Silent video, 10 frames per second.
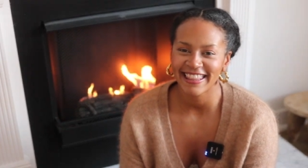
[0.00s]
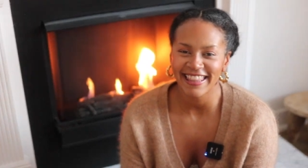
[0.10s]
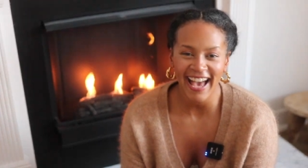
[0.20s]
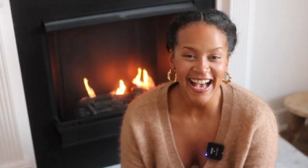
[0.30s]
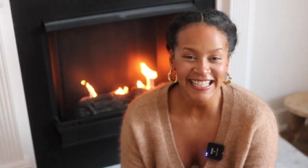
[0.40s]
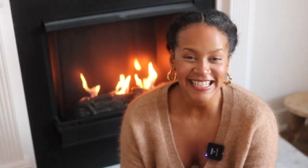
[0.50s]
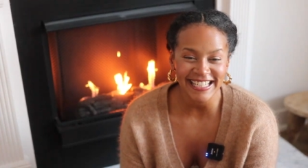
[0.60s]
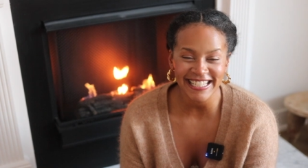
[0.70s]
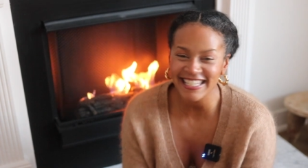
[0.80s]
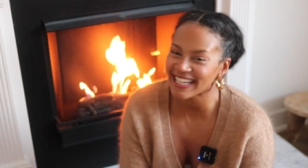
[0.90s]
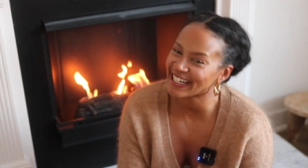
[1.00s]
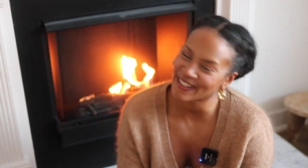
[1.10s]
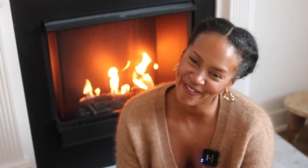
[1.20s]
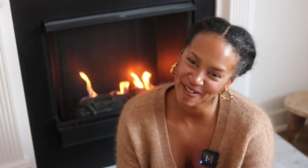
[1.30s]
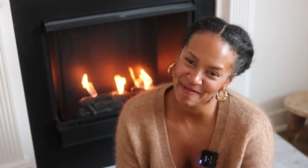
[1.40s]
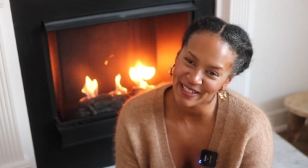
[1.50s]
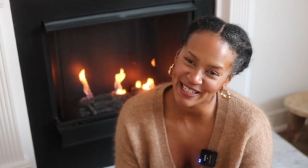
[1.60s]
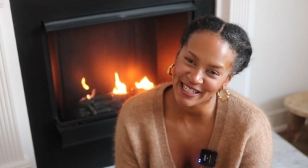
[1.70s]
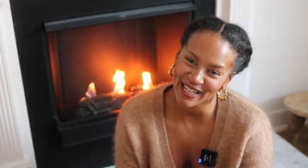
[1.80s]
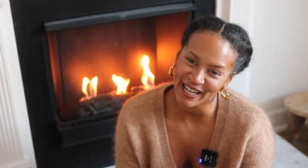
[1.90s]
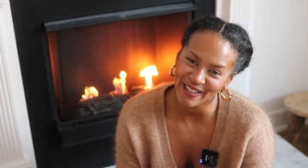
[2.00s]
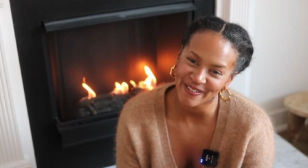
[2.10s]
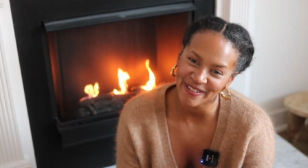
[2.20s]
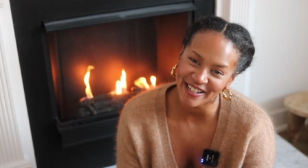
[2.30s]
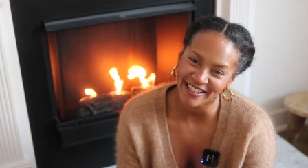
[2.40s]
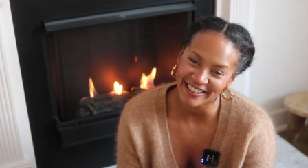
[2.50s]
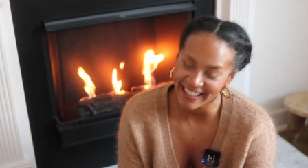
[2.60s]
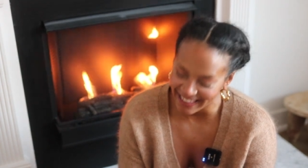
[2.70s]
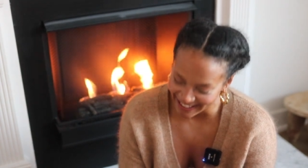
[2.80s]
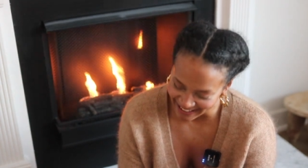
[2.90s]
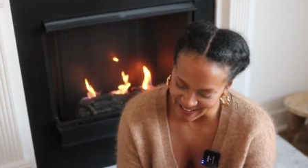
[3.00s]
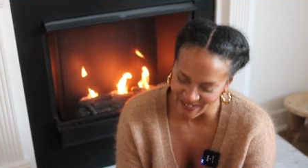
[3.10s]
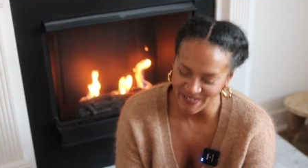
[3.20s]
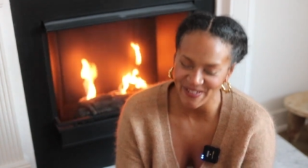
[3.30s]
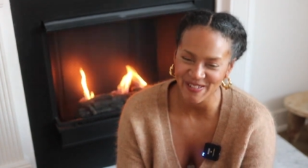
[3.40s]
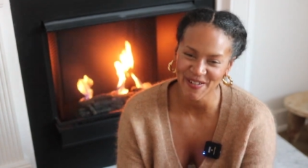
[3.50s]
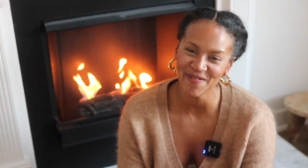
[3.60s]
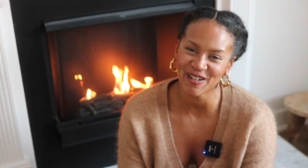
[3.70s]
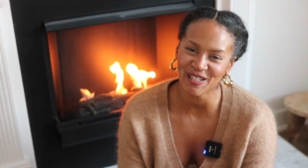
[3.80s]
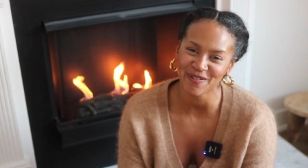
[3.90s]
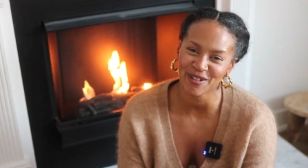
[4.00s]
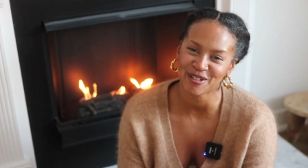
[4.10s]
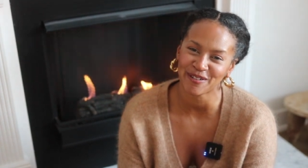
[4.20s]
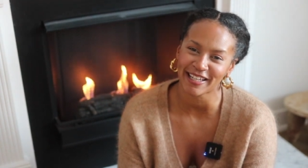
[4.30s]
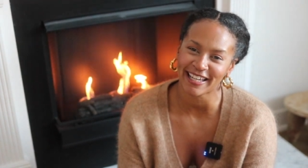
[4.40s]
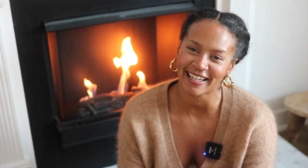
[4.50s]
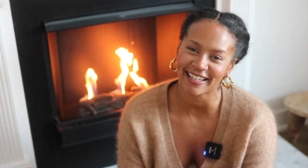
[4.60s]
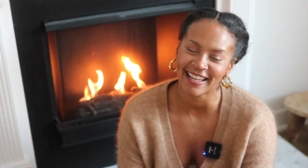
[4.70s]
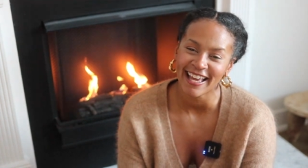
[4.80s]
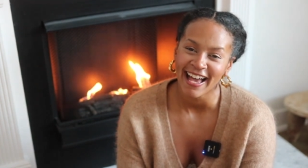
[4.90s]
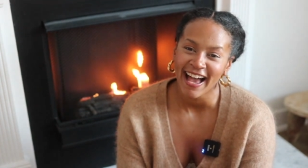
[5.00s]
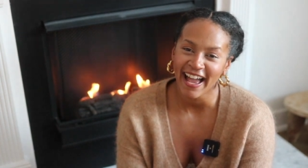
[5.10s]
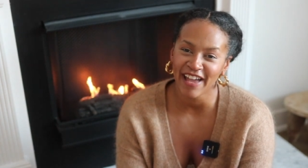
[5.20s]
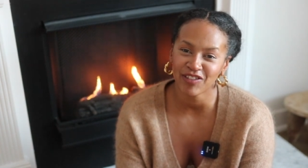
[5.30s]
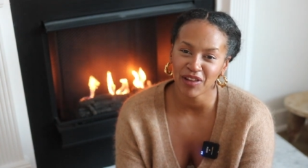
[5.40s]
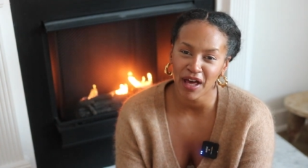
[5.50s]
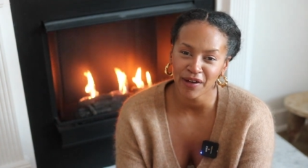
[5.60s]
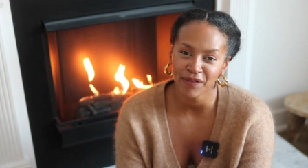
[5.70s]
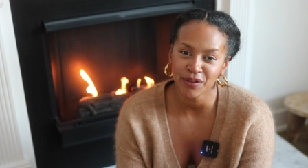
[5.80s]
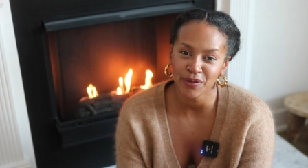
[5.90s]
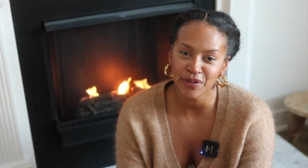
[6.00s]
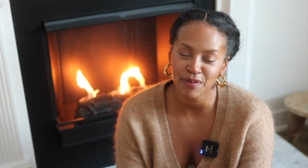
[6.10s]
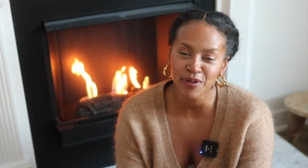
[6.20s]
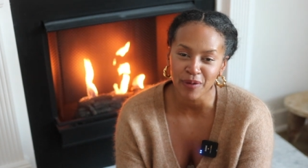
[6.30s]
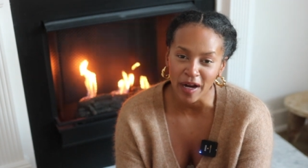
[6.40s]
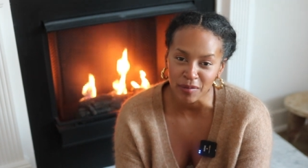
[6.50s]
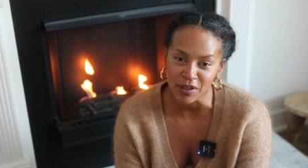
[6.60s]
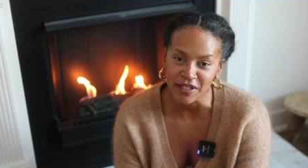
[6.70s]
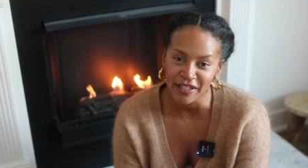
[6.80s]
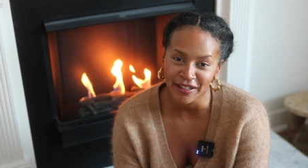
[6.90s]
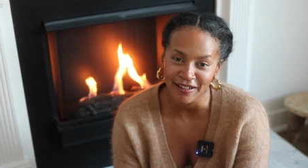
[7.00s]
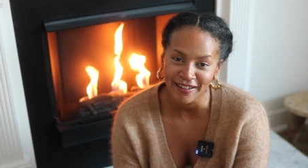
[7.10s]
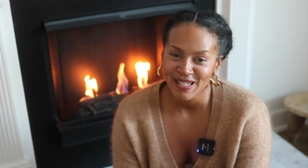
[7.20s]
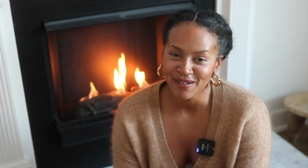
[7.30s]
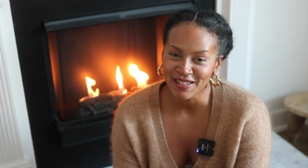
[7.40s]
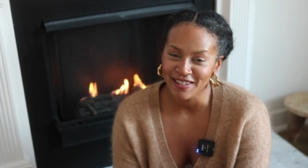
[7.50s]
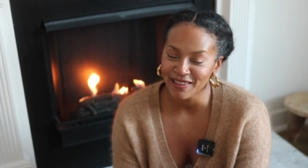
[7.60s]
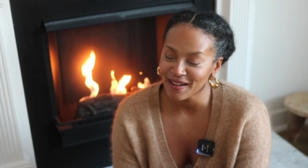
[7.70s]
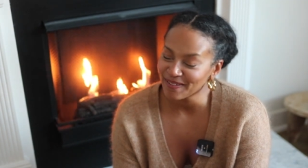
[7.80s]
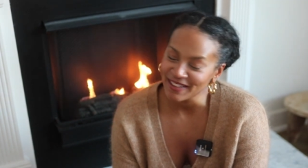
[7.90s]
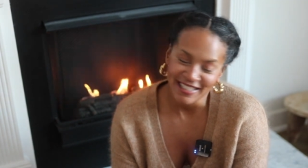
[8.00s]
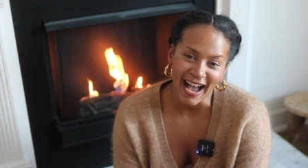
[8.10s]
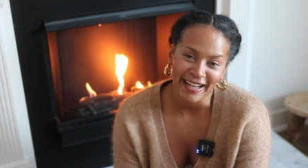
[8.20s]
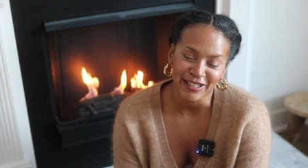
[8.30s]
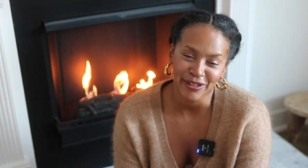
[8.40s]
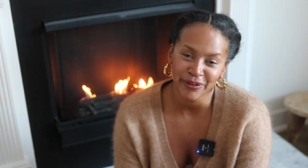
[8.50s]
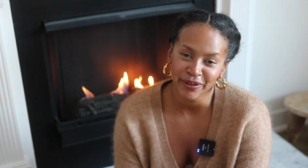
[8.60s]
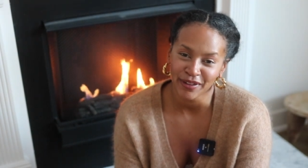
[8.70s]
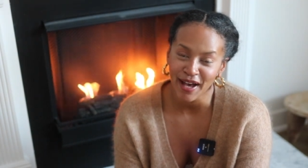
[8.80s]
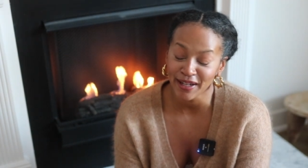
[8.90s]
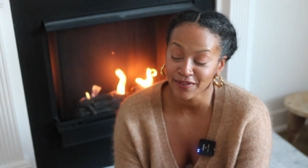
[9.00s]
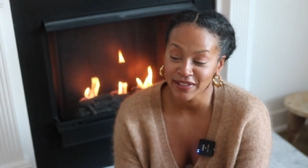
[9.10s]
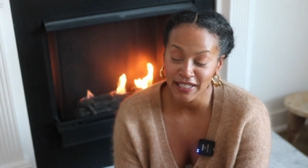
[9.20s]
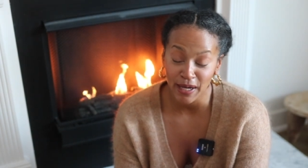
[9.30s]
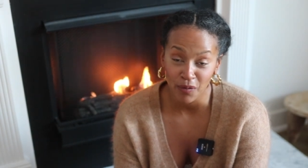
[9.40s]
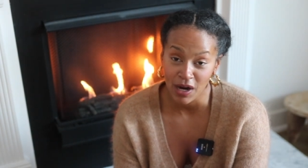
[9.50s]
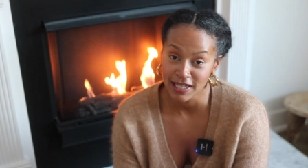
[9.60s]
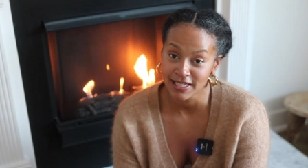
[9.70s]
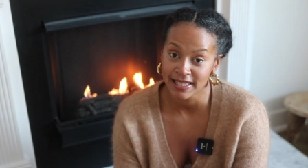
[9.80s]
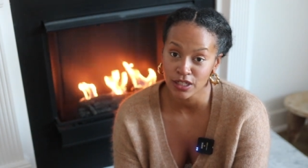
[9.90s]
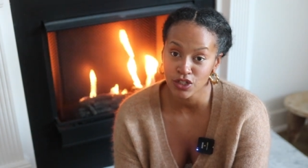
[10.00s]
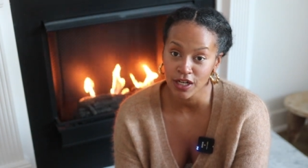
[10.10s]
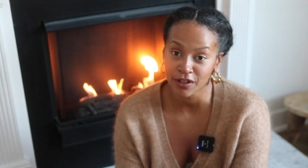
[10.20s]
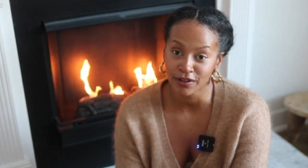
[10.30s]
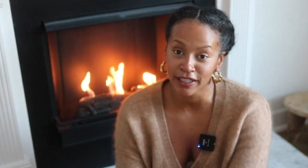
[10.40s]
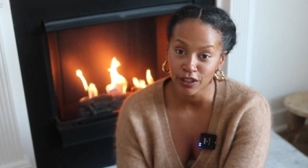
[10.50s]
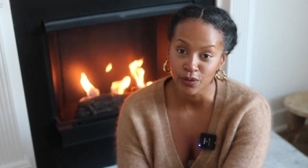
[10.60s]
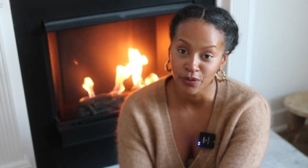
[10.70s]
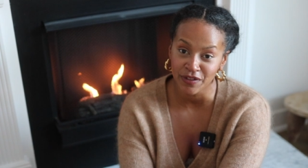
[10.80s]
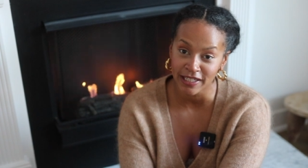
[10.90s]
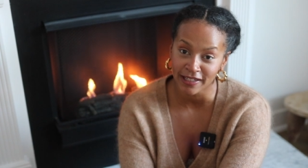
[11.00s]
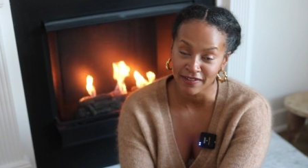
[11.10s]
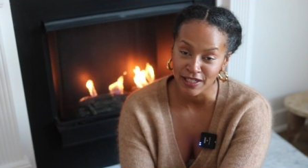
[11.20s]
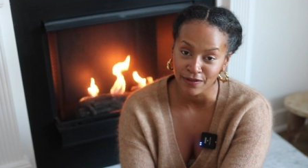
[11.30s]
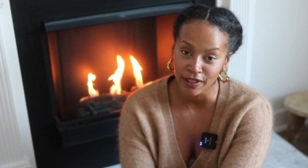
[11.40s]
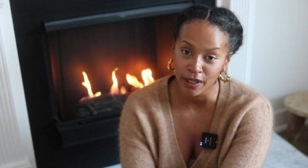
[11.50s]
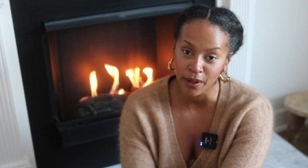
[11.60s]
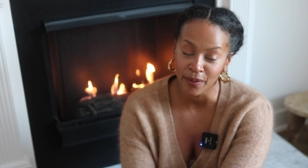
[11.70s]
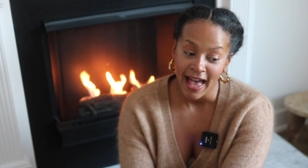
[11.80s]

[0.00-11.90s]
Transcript: that is it for me today, you all. Thank you so much for tuning in. I have a lot of new subscribers here, so it's lovely. To, I do a lot of DIYs on this channel, like you've seen in this video,